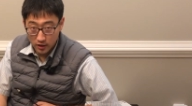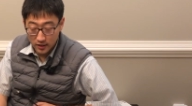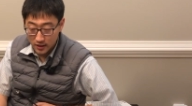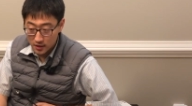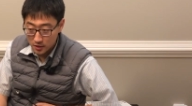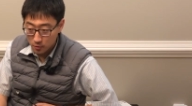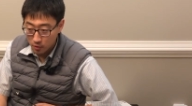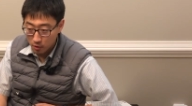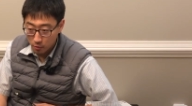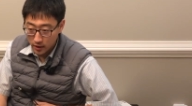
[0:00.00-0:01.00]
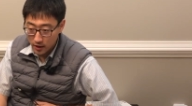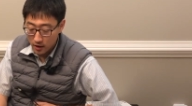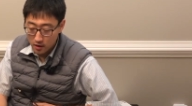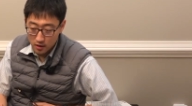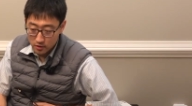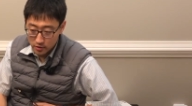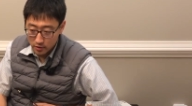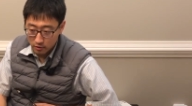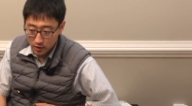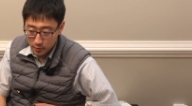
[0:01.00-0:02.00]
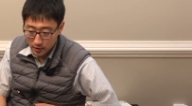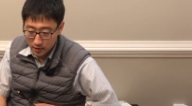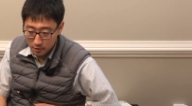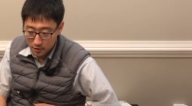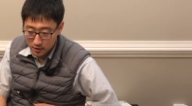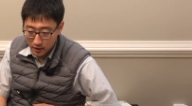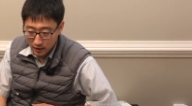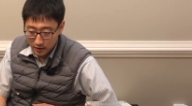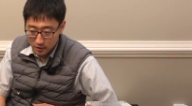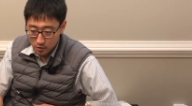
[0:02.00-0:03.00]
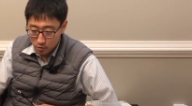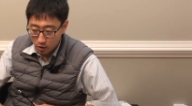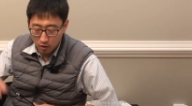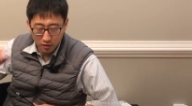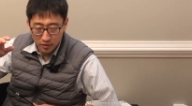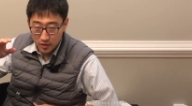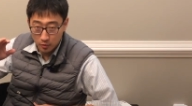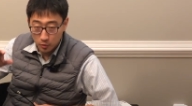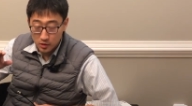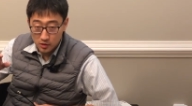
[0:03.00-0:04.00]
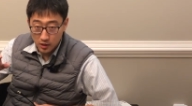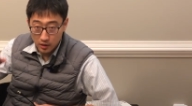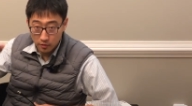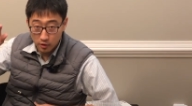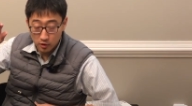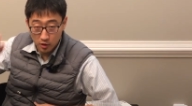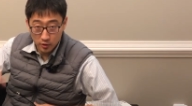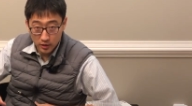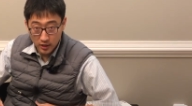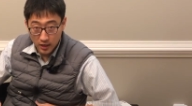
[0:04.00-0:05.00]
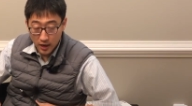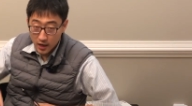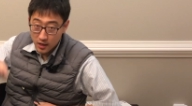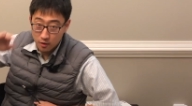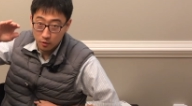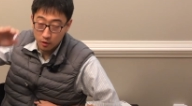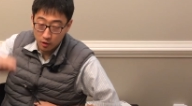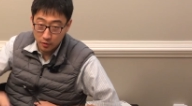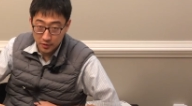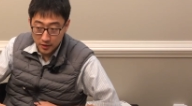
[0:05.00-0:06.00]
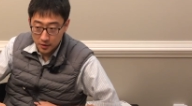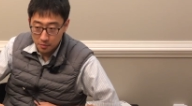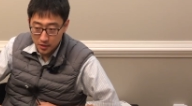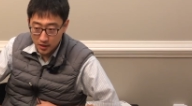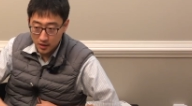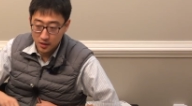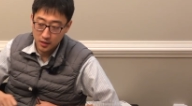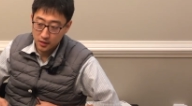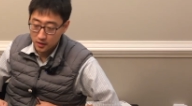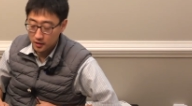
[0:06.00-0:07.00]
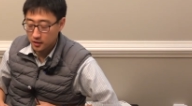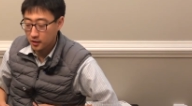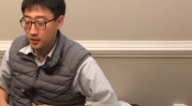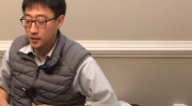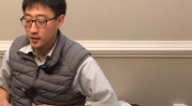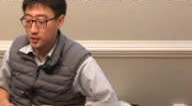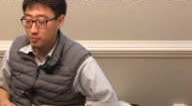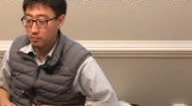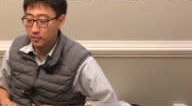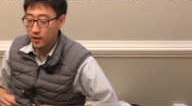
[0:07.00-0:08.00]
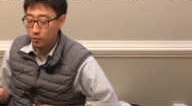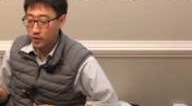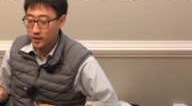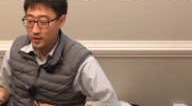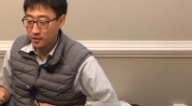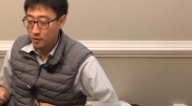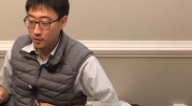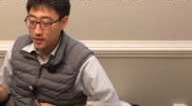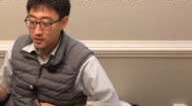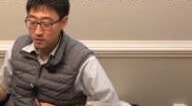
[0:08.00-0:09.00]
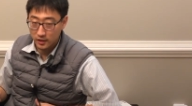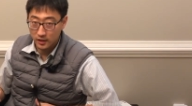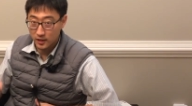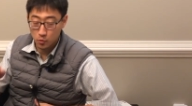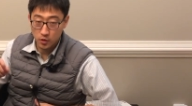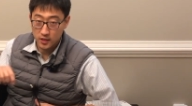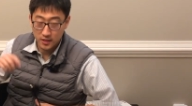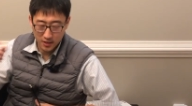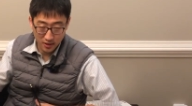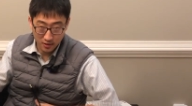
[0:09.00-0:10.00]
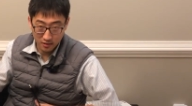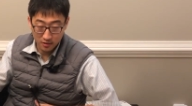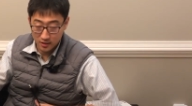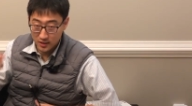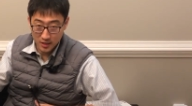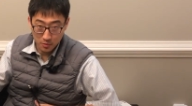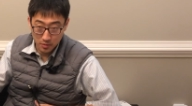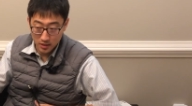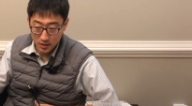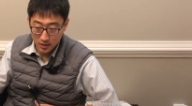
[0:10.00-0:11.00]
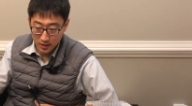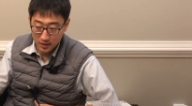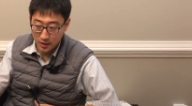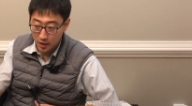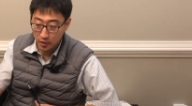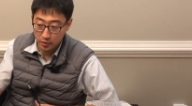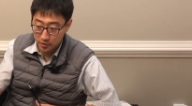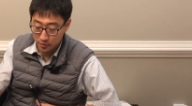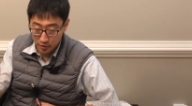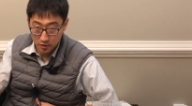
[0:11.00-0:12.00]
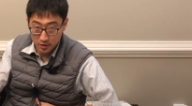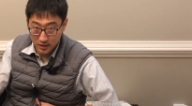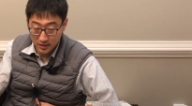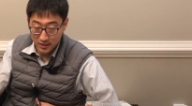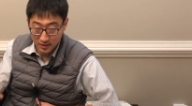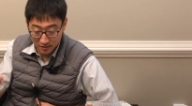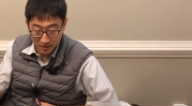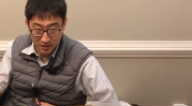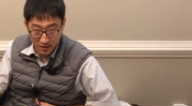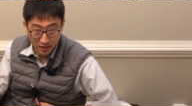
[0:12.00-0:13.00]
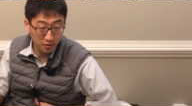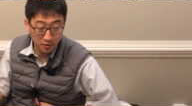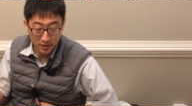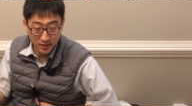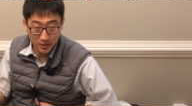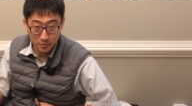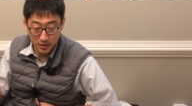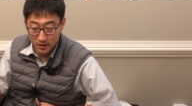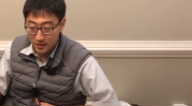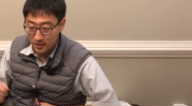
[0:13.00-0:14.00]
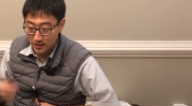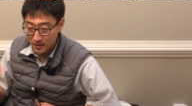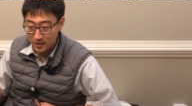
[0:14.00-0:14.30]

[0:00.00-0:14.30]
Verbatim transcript: antennas in the wrong way. Generally, when I do this, I like to do all of either one side first, all antenna A or all antenna B. Um, that way, you don't actually connect one antenna to antenna B and the other diversity antenna to the other antenna B, and then